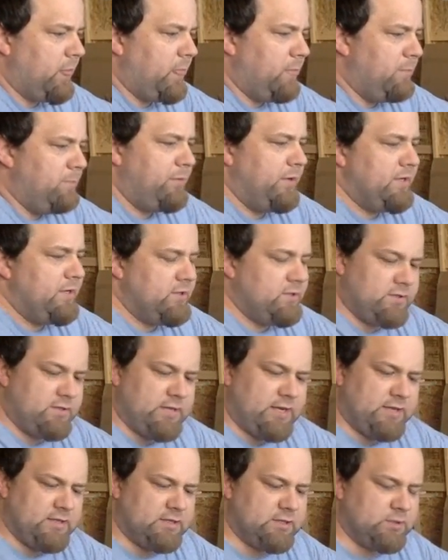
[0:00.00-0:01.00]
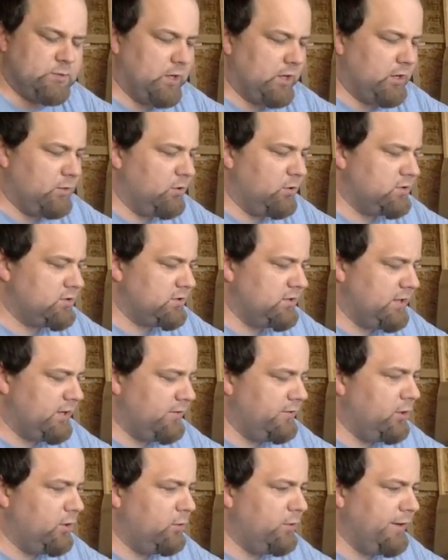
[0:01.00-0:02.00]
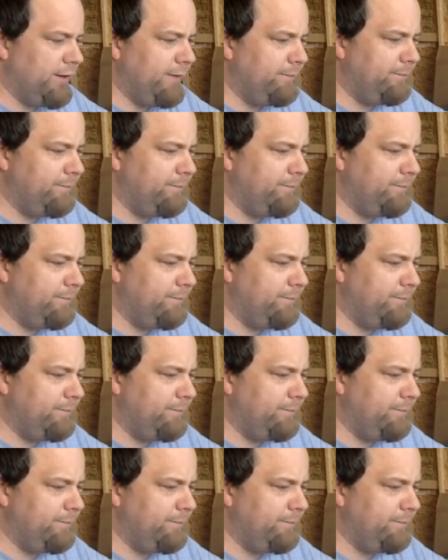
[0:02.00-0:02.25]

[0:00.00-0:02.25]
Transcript: Ben says swear words without knowing it.